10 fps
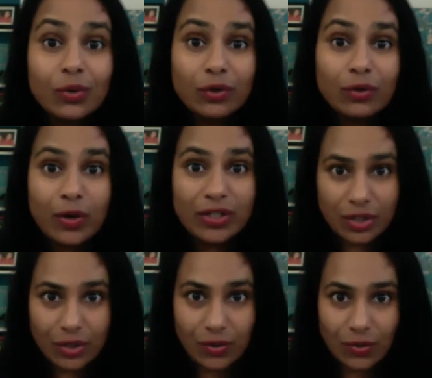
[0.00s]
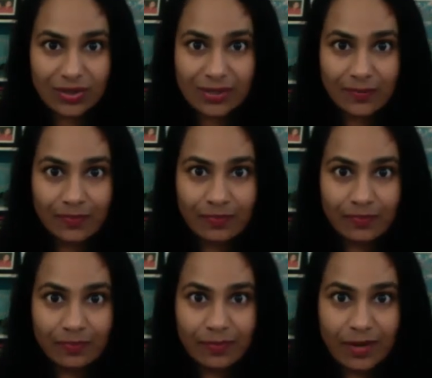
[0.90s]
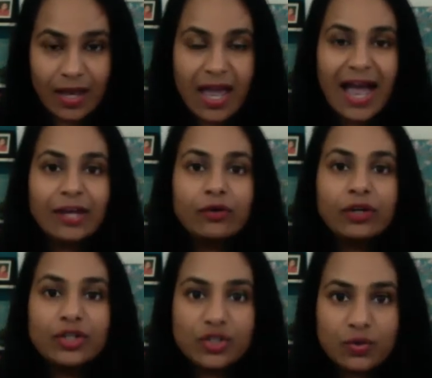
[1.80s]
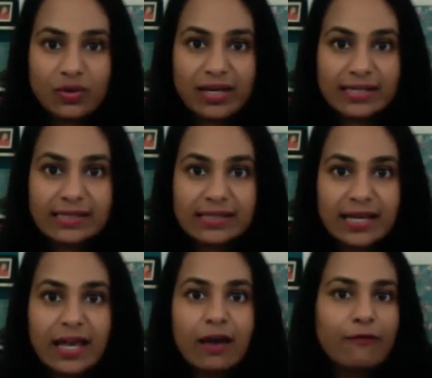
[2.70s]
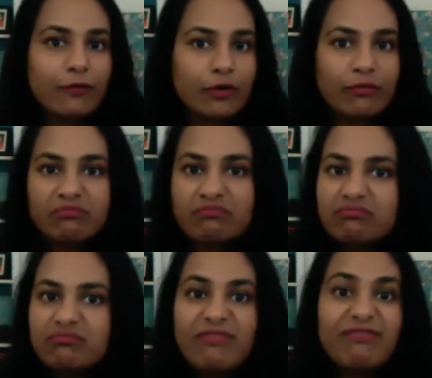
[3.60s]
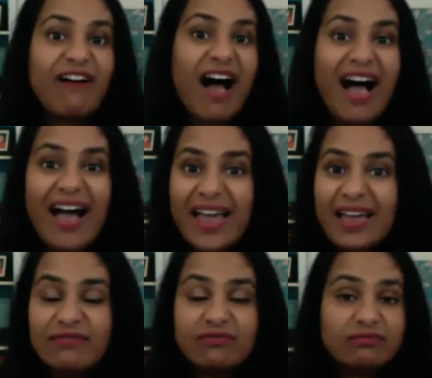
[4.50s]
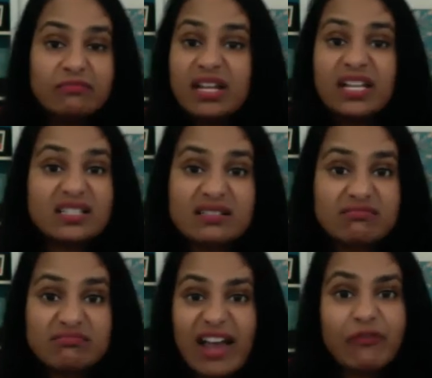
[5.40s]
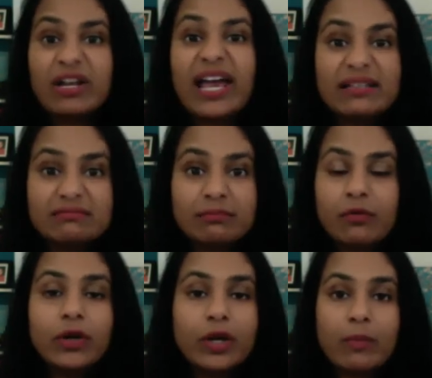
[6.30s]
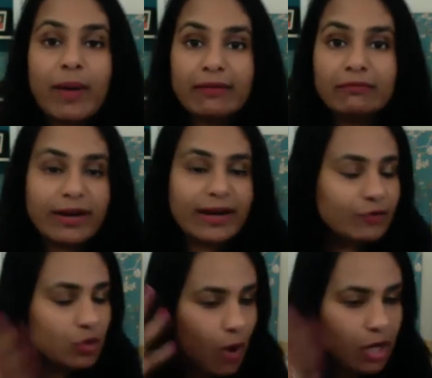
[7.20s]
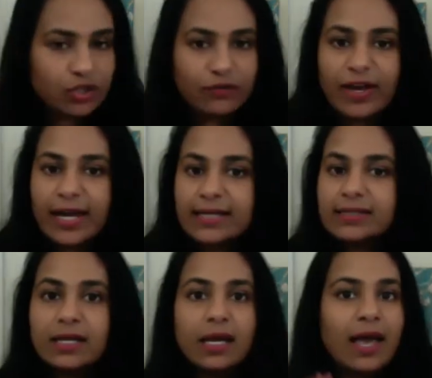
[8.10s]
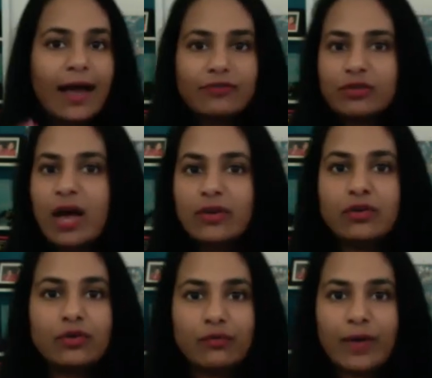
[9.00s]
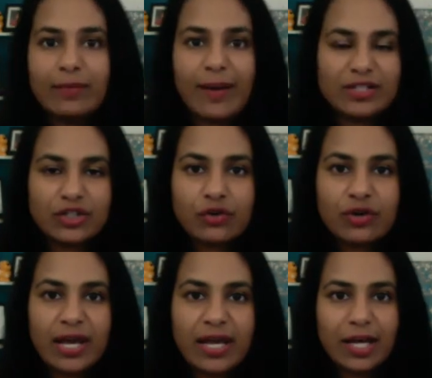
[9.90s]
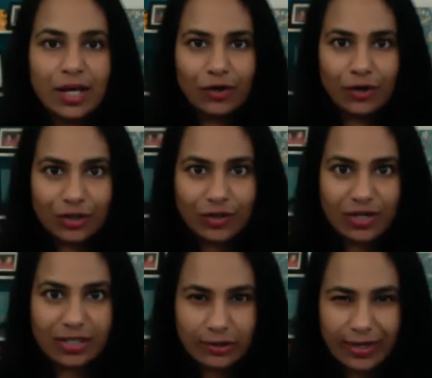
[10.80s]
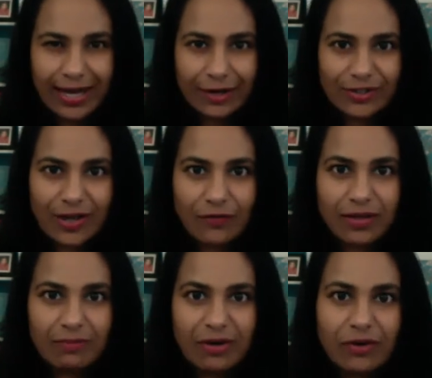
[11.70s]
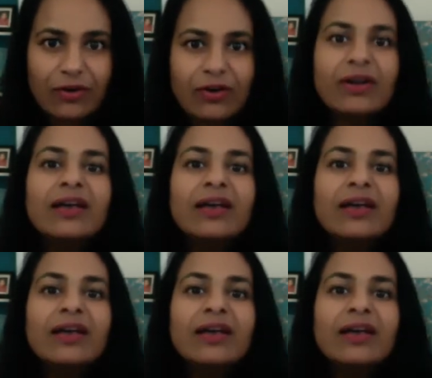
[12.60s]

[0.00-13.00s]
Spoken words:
you're going to use. And you're going to do this for 5 minutes every night before you go to bed, right after you wash your face, after you're ready about to turn in. You're going to do this looking at yourself in the mirror.